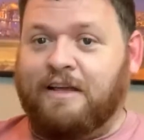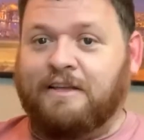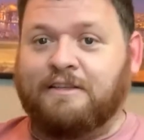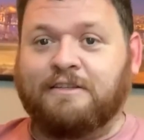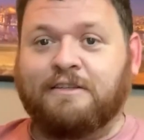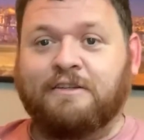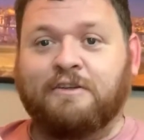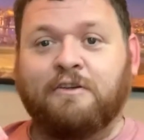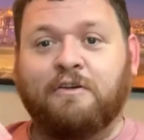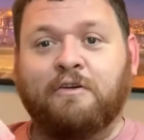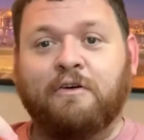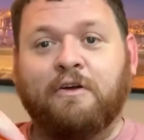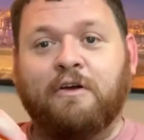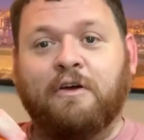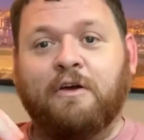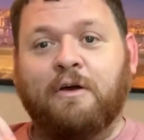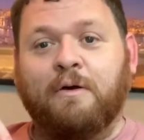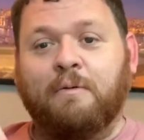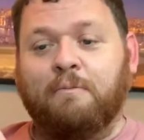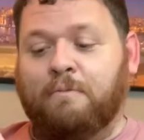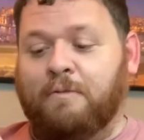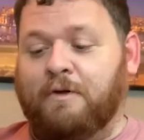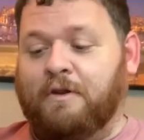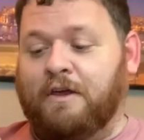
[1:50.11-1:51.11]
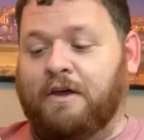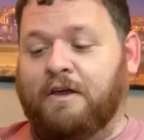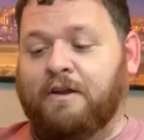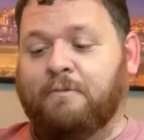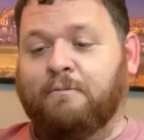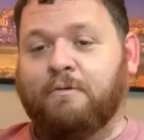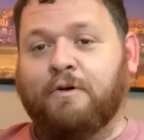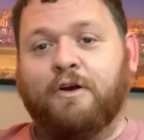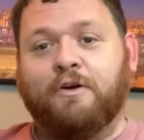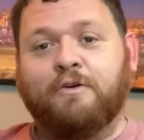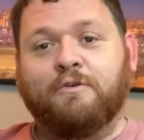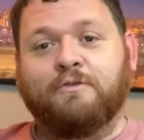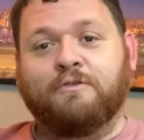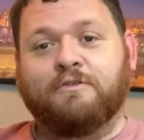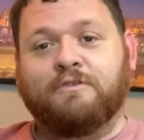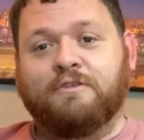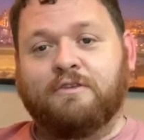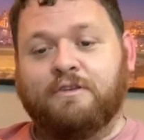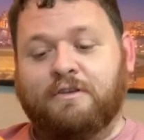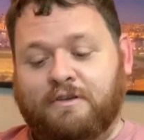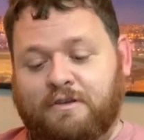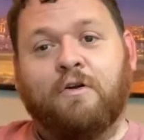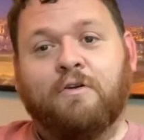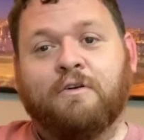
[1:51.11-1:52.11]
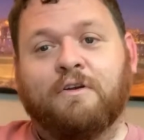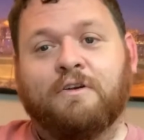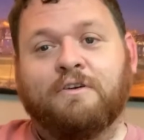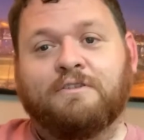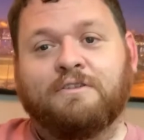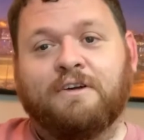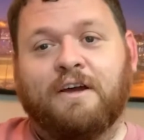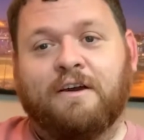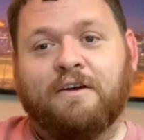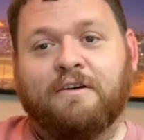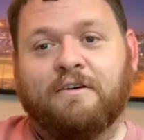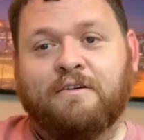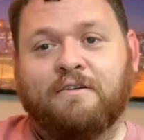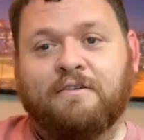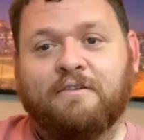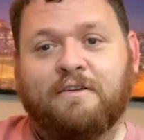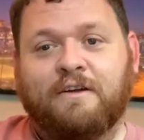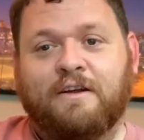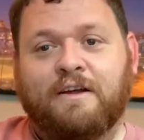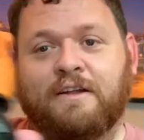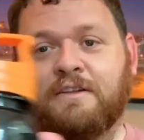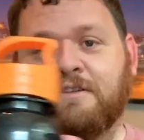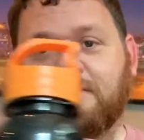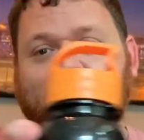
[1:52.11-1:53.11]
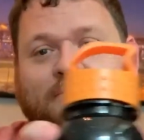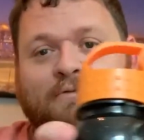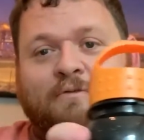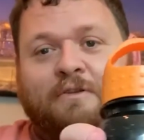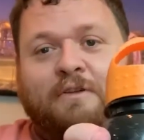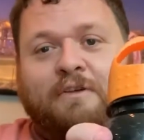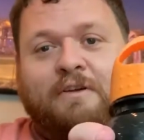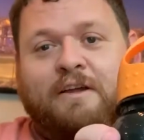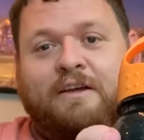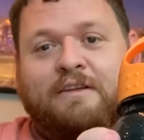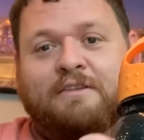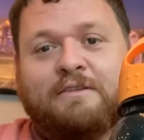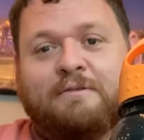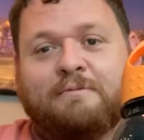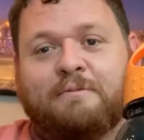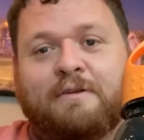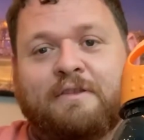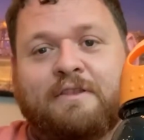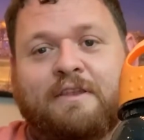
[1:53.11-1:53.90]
Nice little Banana Bros water container. That's really nice.